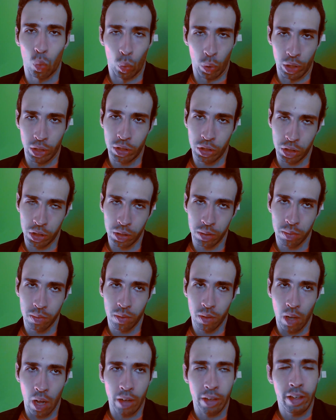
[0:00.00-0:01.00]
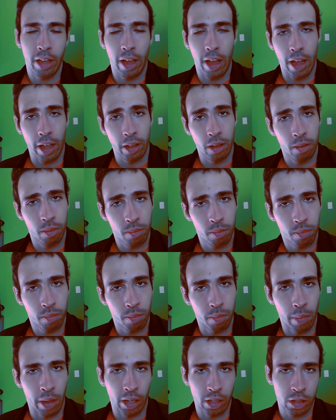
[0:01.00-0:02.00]
which again
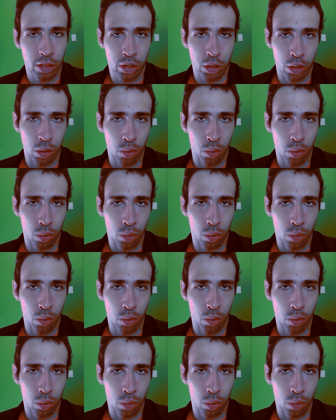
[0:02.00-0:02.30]
makes